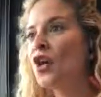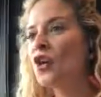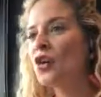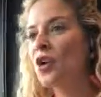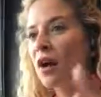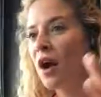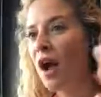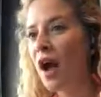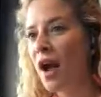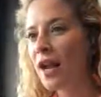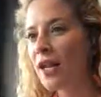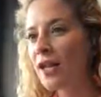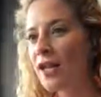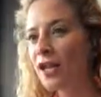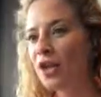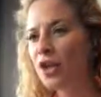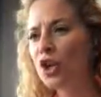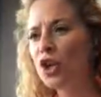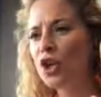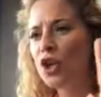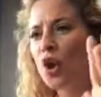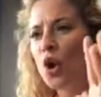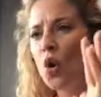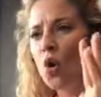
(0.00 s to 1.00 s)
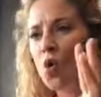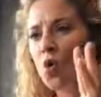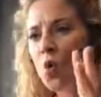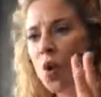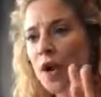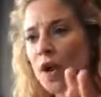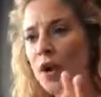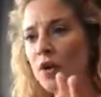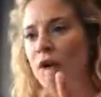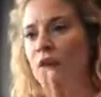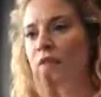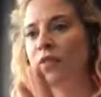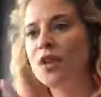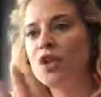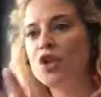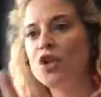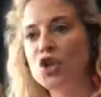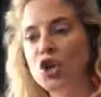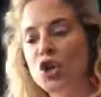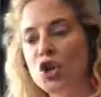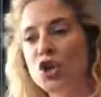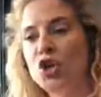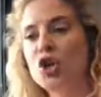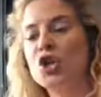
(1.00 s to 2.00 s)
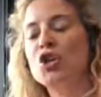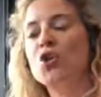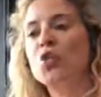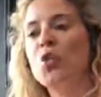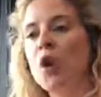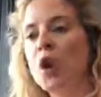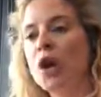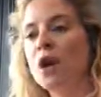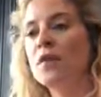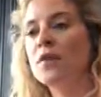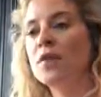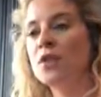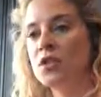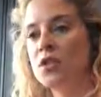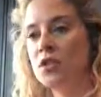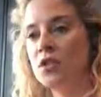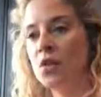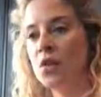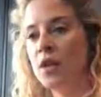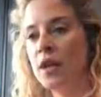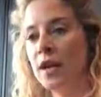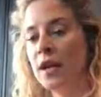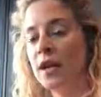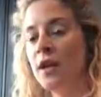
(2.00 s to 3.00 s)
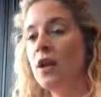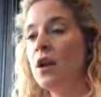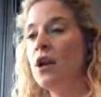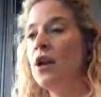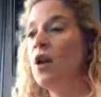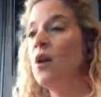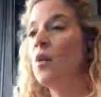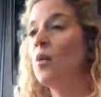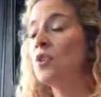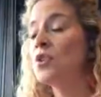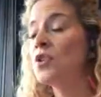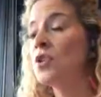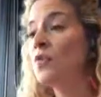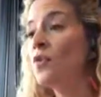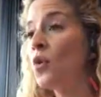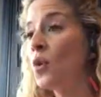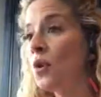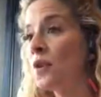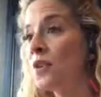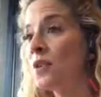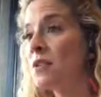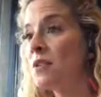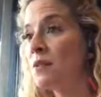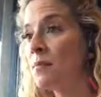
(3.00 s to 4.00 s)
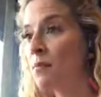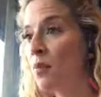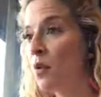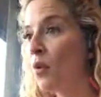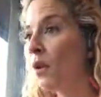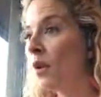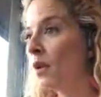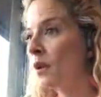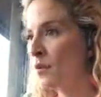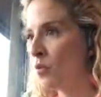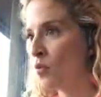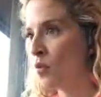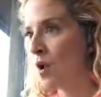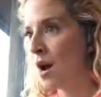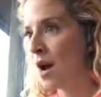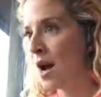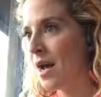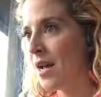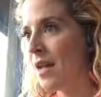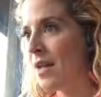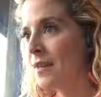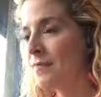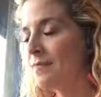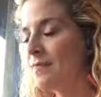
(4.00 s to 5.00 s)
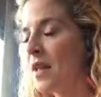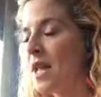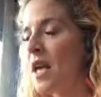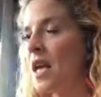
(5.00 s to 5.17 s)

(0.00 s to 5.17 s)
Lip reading: you're kind of going to know where in the journey you are in the story, which of course is important. Why?